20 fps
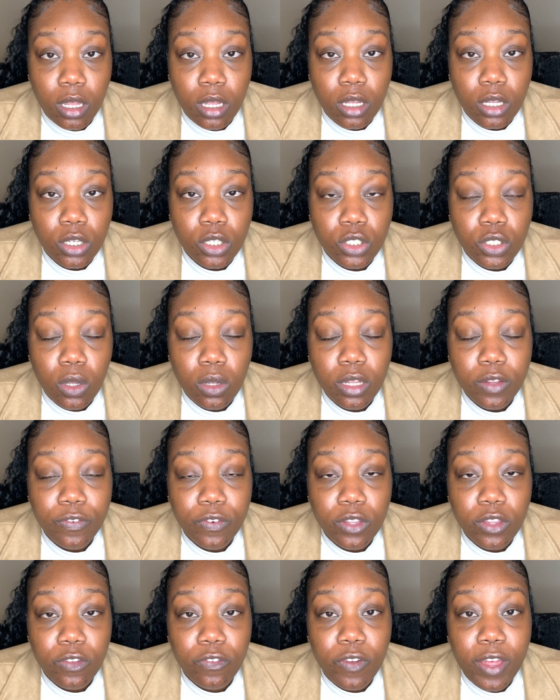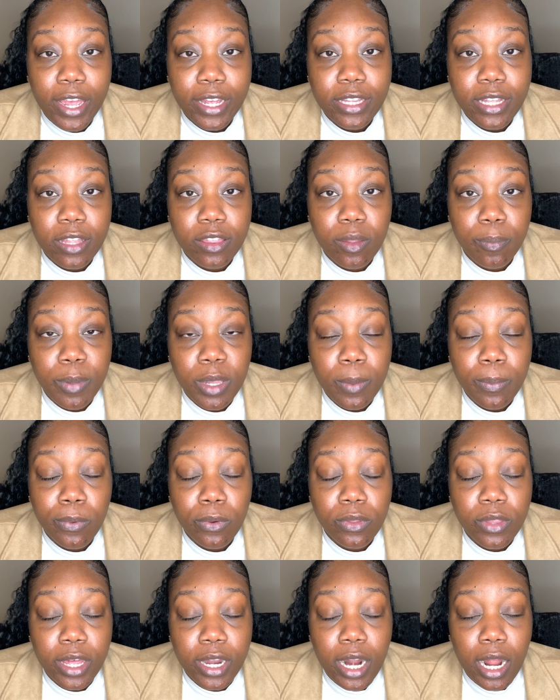solely for the fact that the people
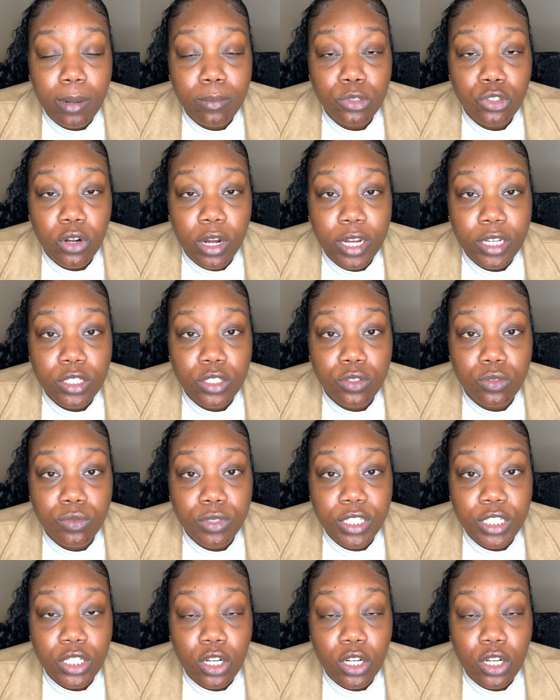that I'm trying to reach